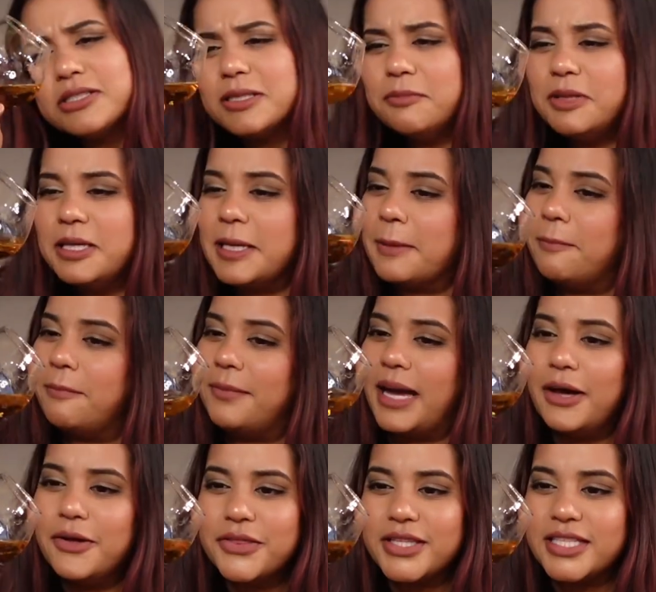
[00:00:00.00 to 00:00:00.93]
something
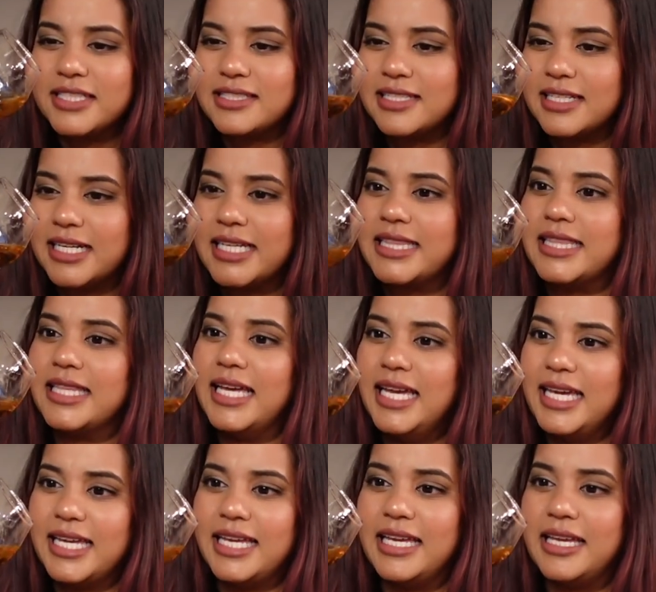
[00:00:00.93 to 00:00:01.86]
about this that I
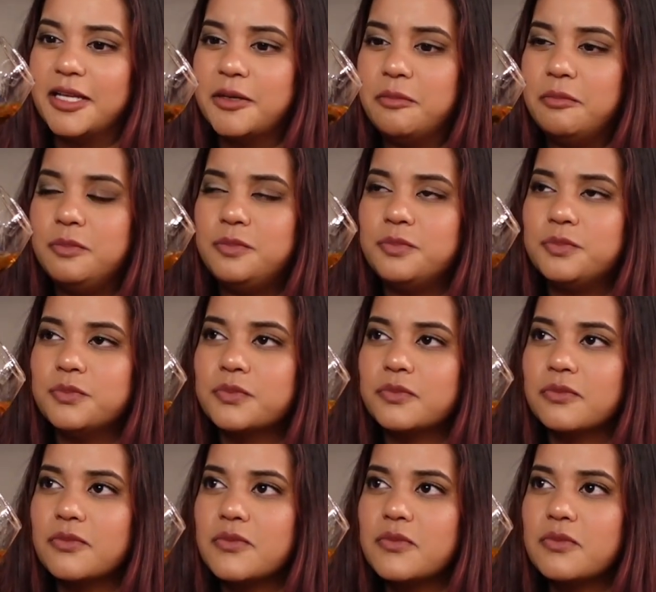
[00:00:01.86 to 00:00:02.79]
like.
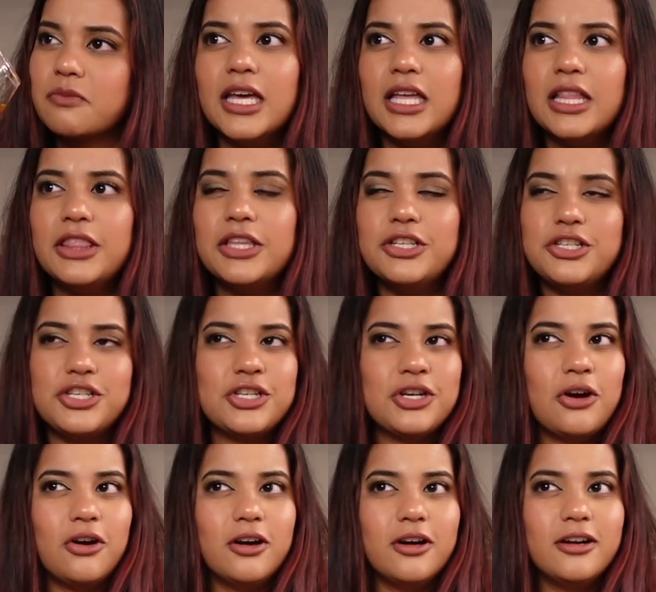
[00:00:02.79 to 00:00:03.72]
The
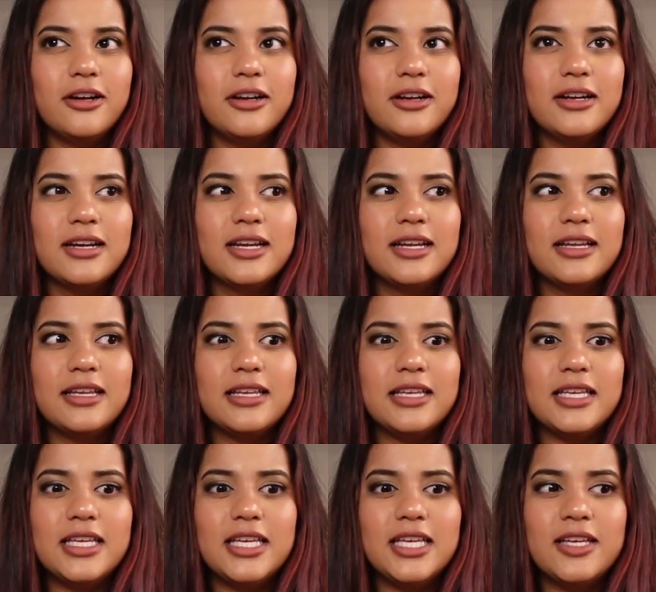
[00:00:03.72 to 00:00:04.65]
char,
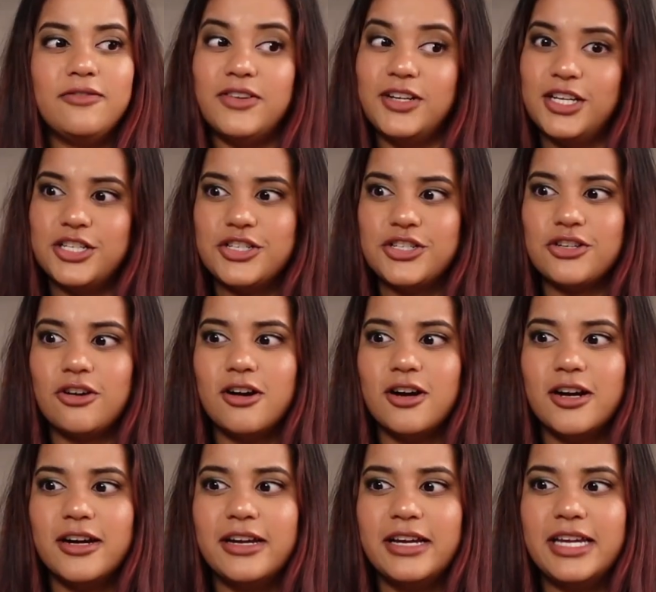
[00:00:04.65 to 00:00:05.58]
if it is
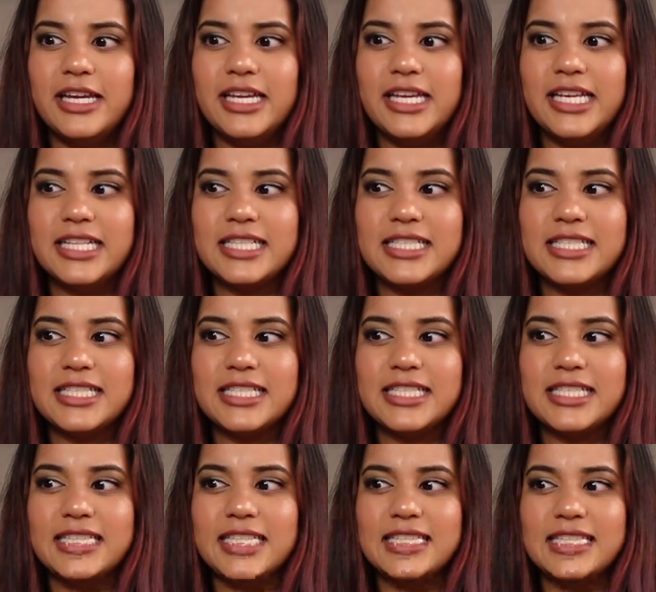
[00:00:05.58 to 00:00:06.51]
char, it's
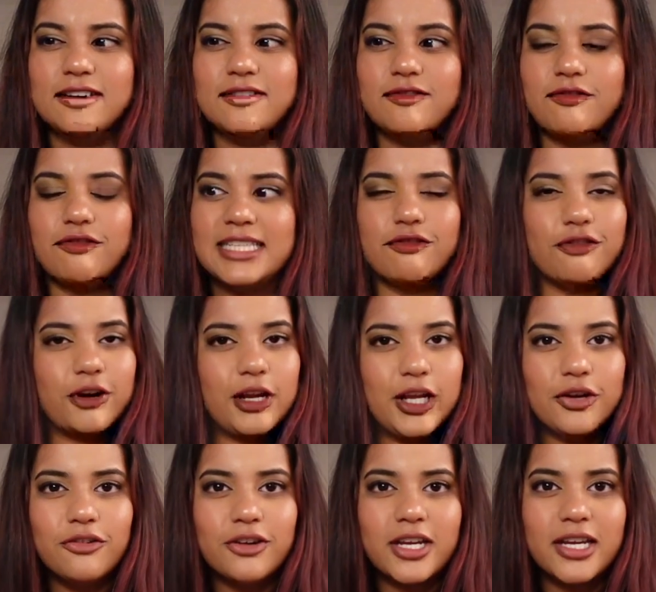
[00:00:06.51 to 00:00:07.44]
like
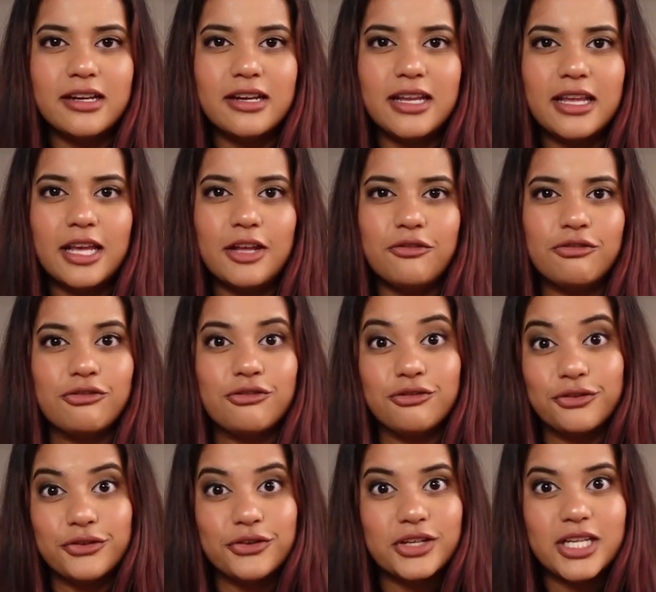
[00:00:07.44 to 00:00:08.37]
fragrant and
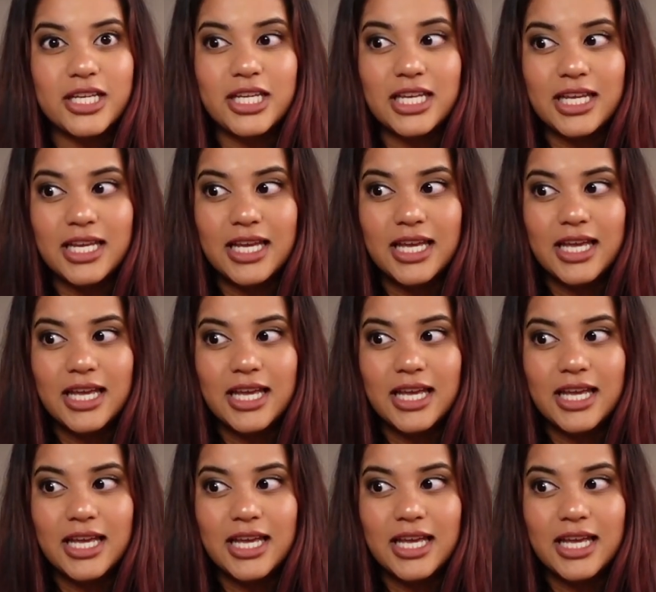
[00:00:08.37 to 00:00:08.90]
fruity.